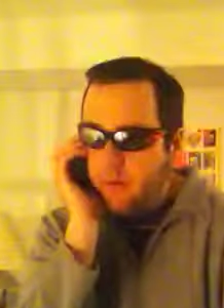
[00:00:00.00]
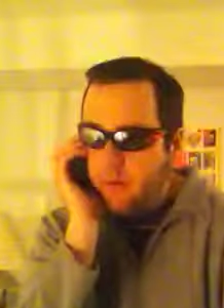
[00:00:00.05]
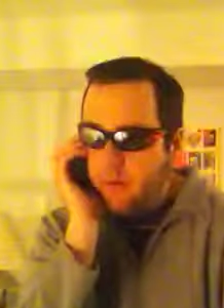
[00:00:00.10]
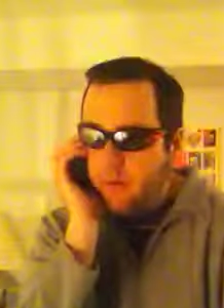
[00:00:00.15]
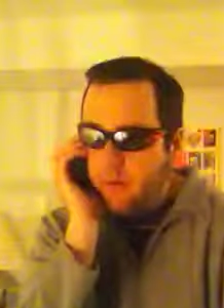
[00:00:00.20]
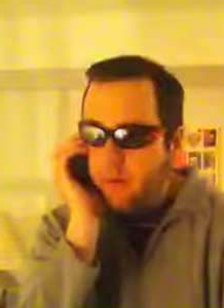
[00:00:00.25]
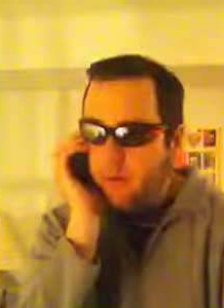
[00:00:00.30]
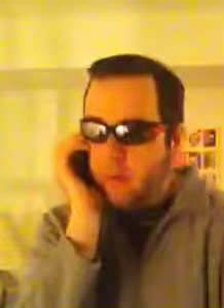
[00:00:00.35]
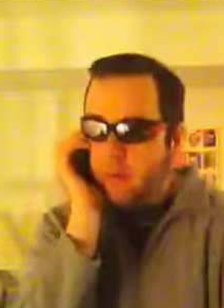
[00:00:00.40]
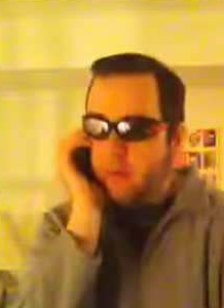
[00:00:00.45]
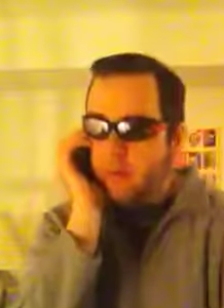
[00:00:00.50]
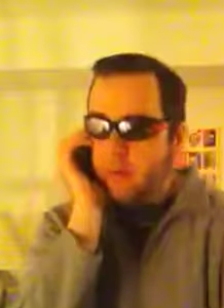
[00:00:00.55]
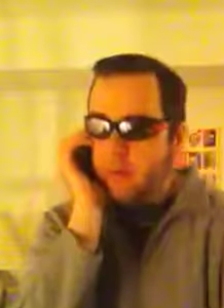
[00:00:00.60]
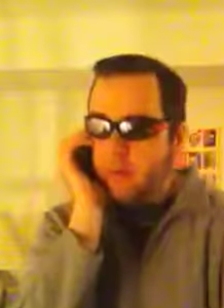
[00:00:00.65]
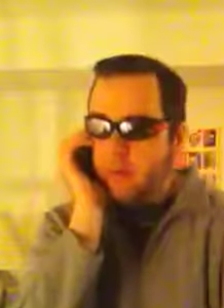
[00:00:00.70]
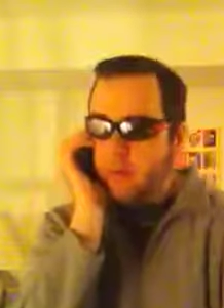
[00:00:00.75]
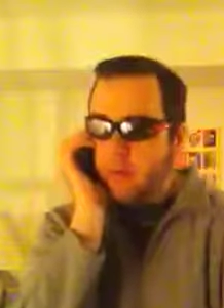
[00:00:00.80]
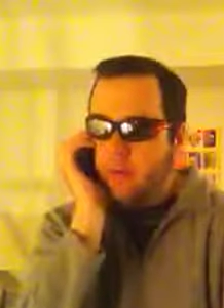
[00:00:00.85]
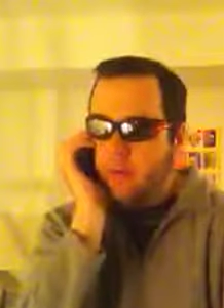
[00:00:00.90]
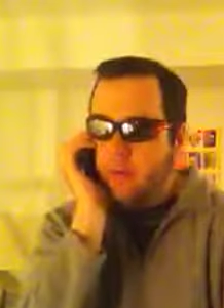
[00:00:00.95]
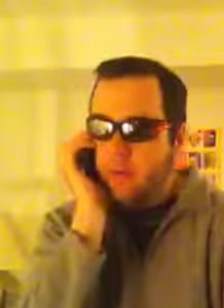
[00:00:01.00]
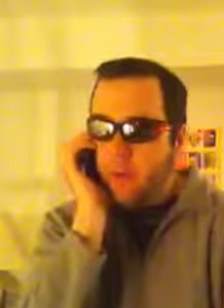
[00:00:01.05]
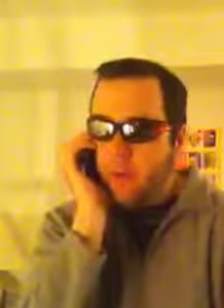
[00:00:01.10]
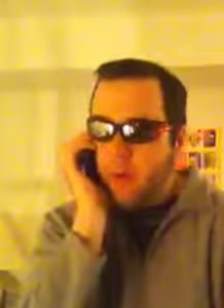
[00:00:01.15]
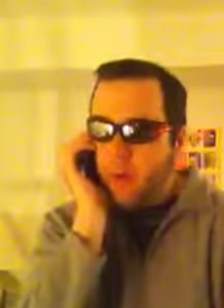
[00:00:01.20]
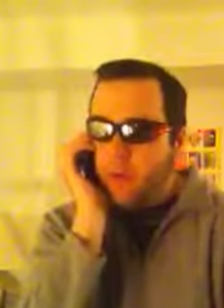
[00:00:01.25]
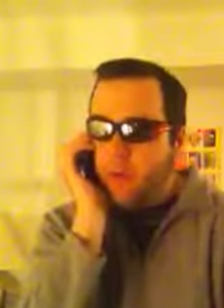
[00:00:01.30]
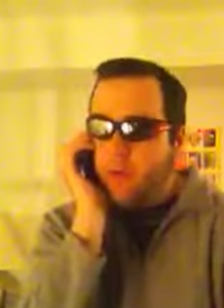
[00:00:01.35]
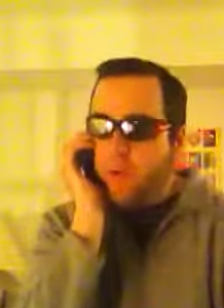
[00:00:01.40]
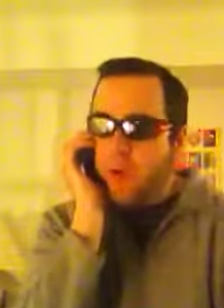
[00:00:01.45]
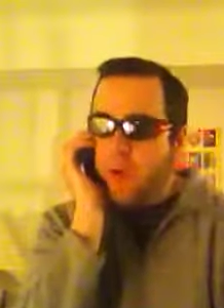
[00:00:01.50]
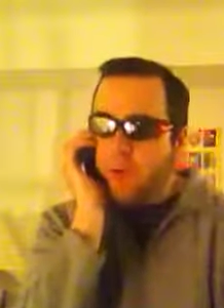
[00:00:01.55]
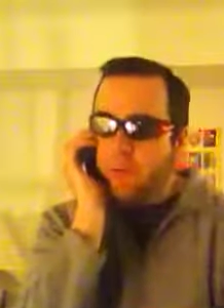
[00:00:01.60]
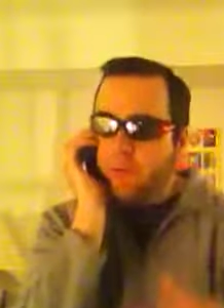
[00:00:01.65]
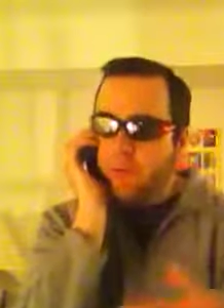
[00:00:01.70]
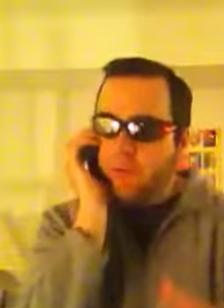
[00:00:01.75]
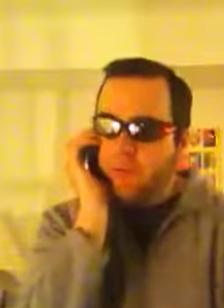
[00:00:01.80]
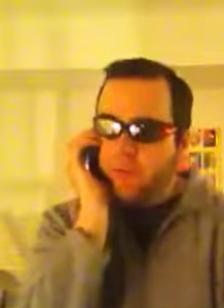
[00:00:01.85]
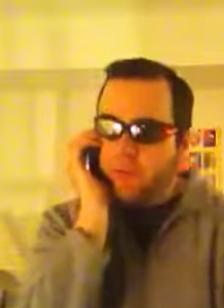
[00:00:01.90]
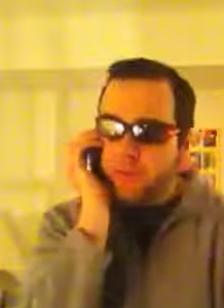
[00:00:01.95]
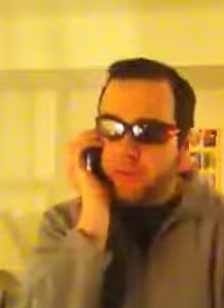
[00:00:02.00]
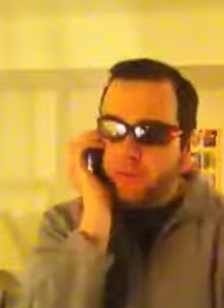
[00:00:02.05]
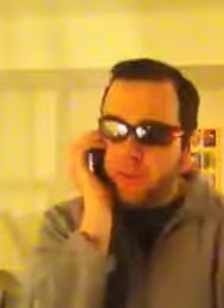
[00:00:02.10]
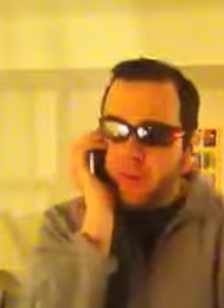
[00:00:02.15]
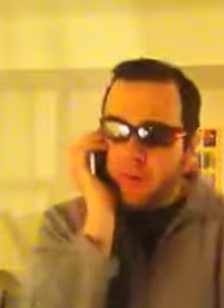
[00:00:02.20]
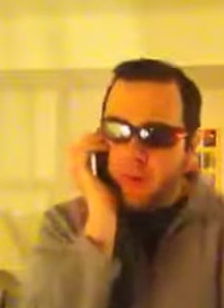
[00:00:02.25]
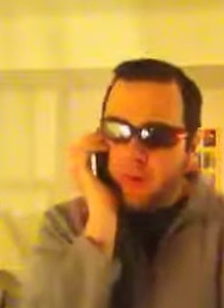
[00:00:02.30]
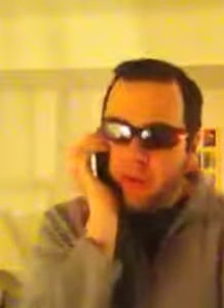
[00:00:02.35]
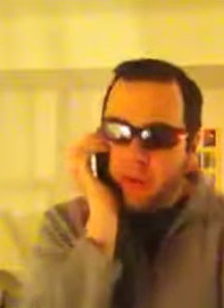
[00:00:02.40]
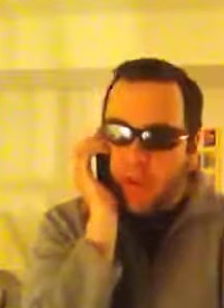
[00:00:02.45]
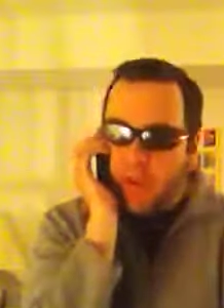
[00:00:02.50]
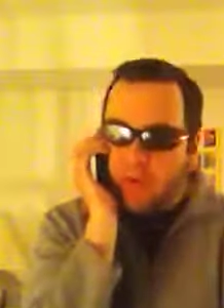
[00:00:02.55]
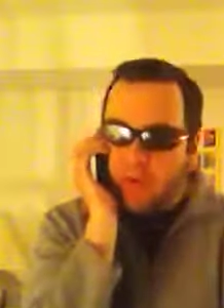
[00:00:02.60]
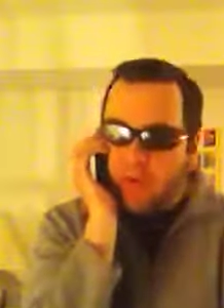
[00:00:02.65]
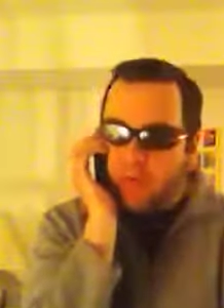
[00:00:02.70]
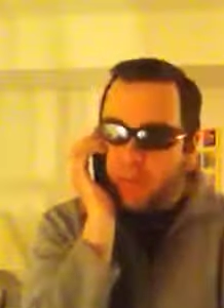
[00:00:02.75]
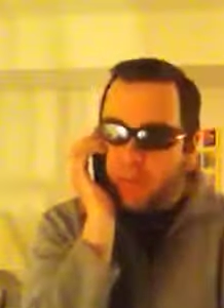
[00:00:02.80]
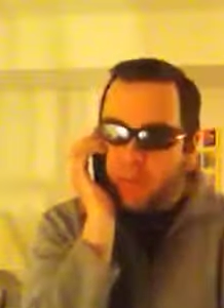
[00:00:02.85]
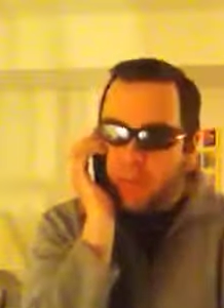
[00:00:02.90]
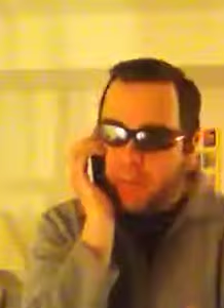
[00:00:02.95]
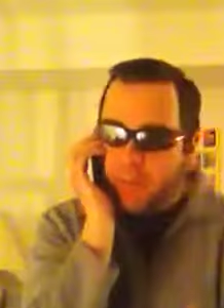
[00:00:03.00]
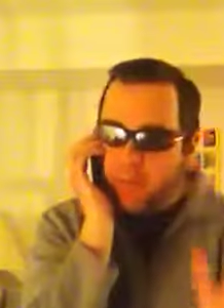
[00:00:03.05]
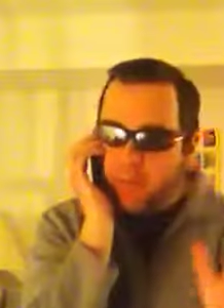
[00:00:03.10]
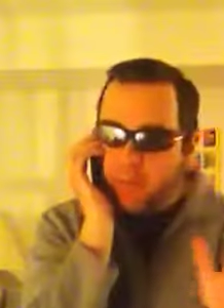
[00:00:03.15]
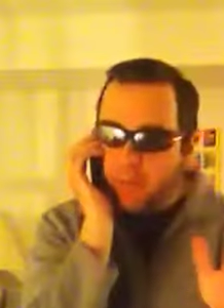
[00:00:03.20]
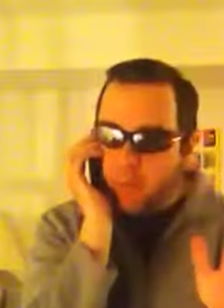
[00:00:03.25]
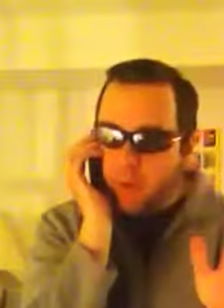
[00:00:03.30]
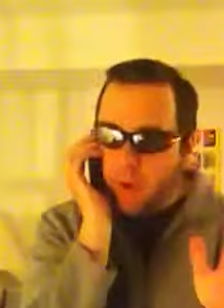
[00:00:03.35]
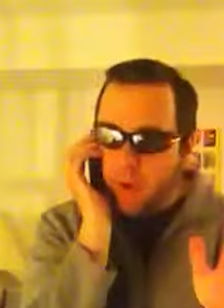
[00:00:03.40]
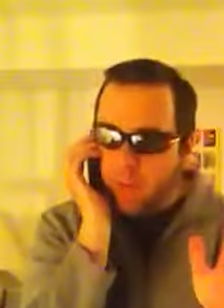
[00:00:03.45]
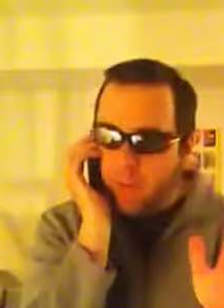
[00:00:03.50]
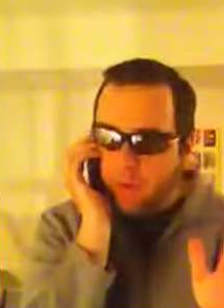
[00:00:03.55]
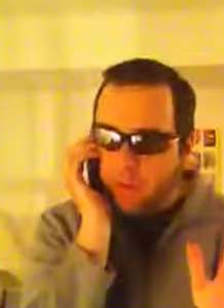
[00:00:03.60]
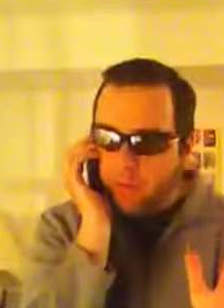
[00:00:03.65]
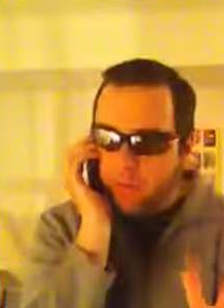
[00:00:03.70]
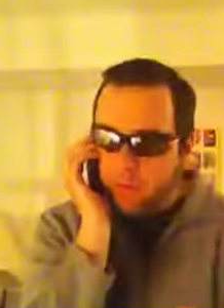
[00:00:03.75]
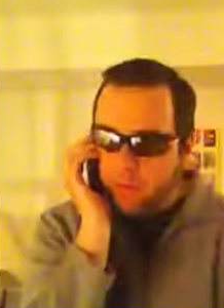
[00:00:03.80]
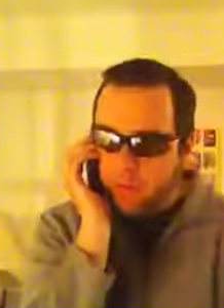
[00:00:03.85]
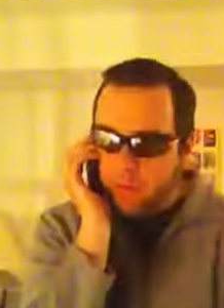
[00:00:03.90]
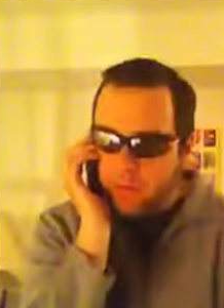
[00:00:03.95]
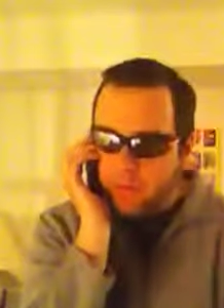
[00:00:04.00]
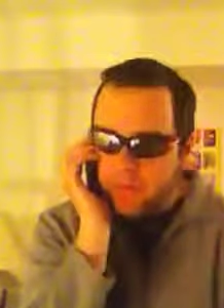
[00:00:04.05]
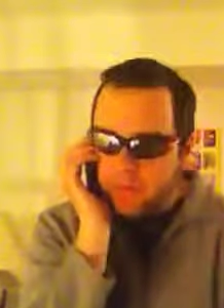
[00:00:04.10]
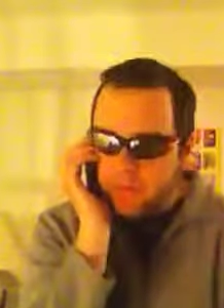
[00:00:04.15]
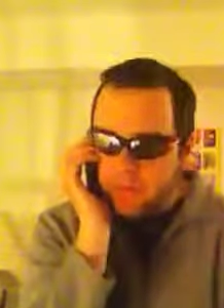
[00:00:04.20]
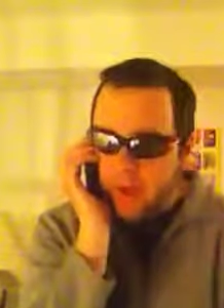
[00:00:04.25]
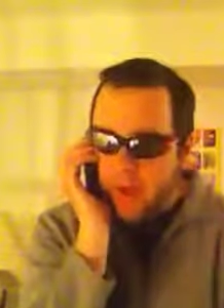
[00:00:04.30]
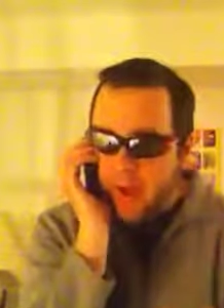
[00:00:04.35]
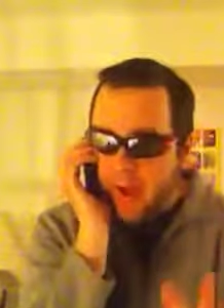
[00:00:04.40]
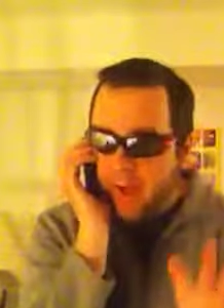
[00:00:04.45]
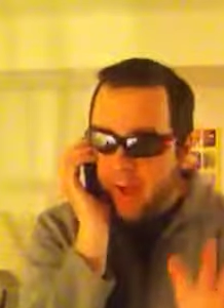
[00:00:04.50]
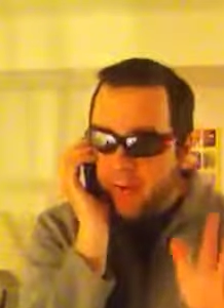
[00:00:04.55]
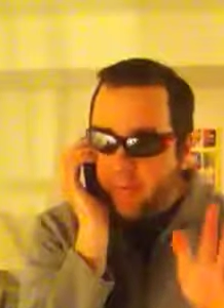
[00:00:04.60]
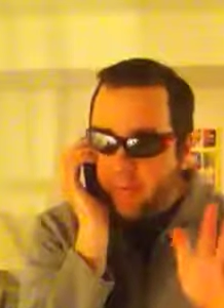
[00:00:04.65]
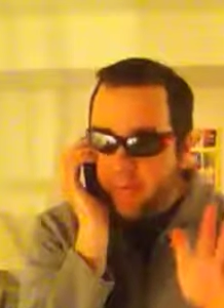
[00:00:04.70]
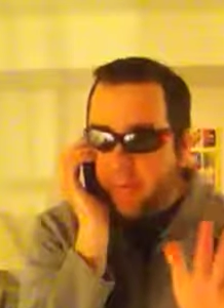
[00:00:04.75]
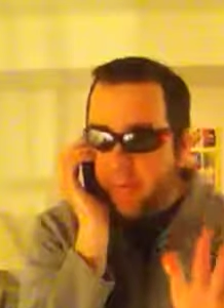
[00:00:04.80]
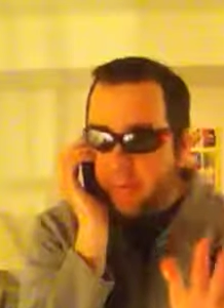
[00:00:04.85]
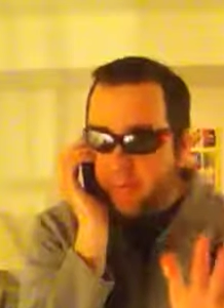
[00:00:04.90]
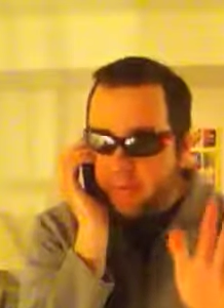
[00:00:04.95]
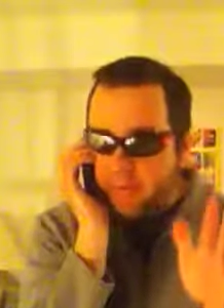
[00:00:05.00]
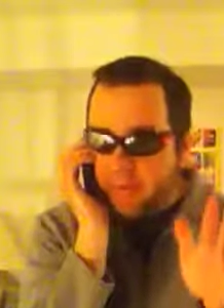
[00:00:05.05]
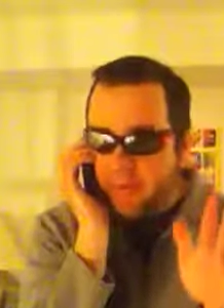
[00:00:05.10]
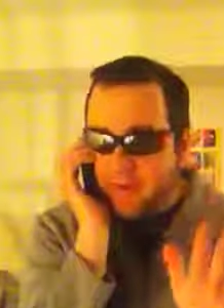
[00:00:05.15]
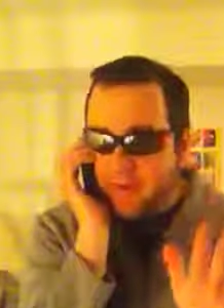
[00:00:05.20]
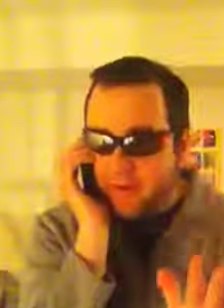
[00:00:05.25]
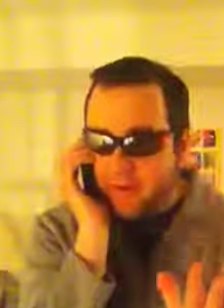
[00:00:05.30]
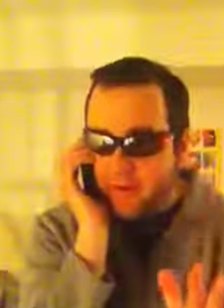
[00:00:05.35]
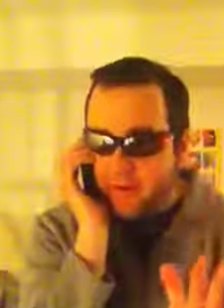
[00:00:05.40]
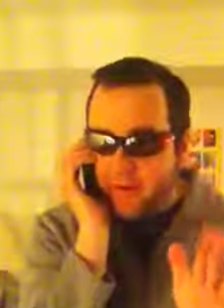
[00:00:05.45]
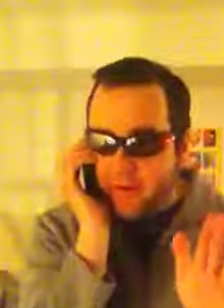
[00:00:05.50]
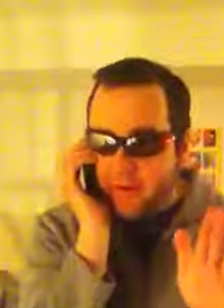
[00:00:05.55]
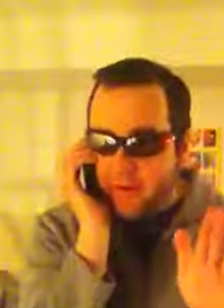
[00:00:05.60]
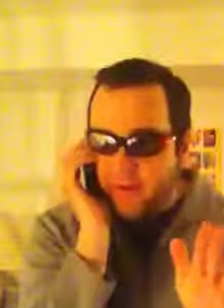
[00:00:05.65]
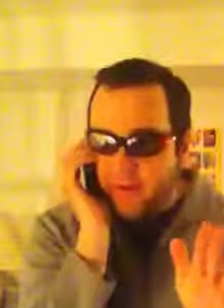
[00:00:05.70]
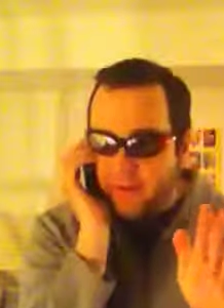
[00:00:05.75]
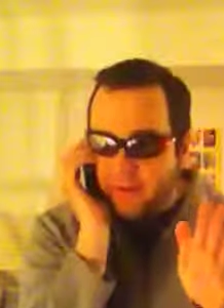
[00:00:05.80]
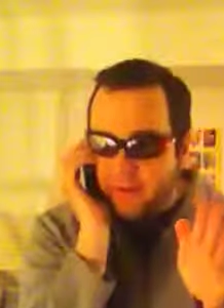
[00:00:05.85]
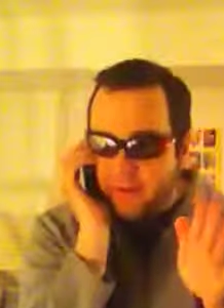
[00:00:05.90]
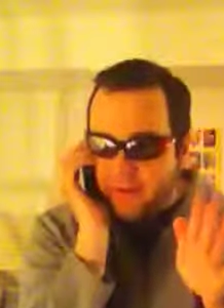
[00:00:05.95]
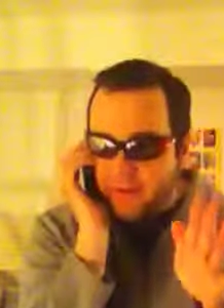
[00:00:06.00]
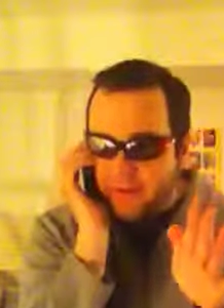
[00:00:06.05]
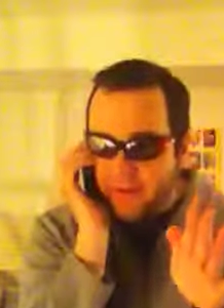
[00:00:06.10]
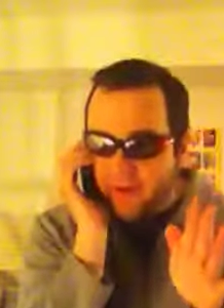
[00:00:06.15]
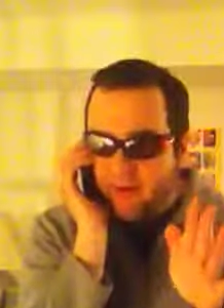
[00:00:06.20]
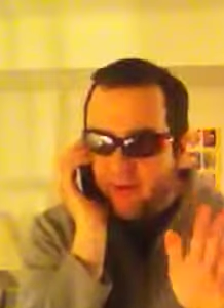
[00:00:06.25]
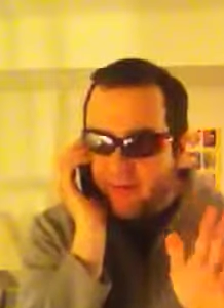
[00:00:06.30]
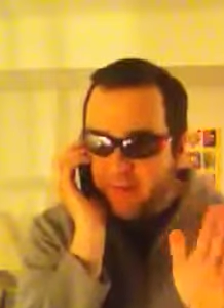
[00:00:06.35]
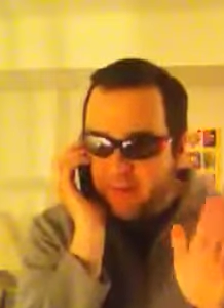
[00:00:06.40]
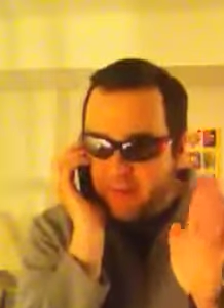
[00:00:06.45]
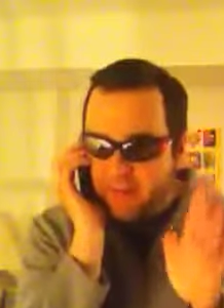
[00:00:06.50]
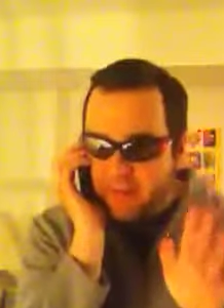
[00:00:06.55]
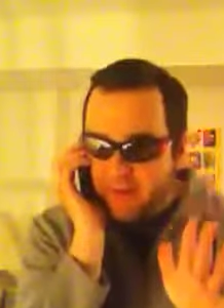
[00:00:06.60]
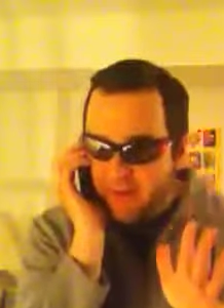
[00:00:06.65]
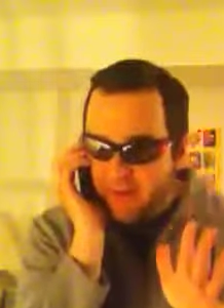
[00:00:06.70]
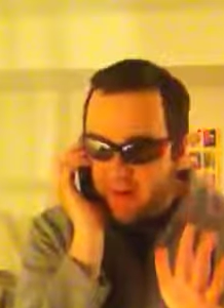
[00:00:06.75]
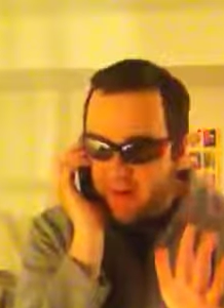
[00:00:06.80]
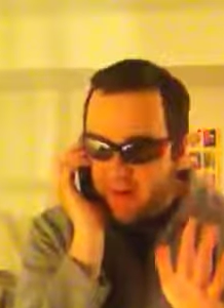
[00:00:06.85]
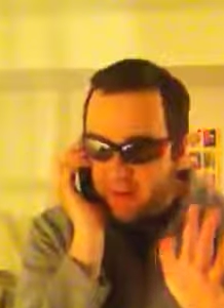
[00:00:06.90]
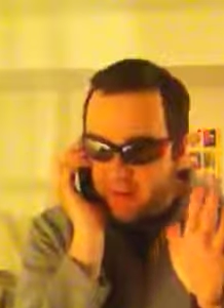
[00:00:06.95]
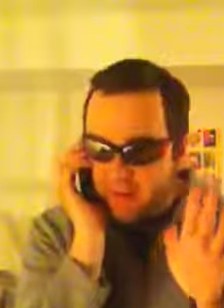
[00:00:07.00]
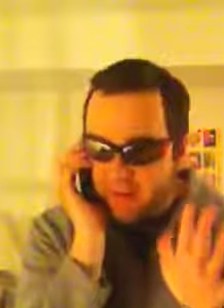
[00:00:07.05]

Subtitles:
Oh, you have groceries there? Okay, I've never been to a Walmart before, so I don't know. I'm sorry. I'm really sorry. Okay,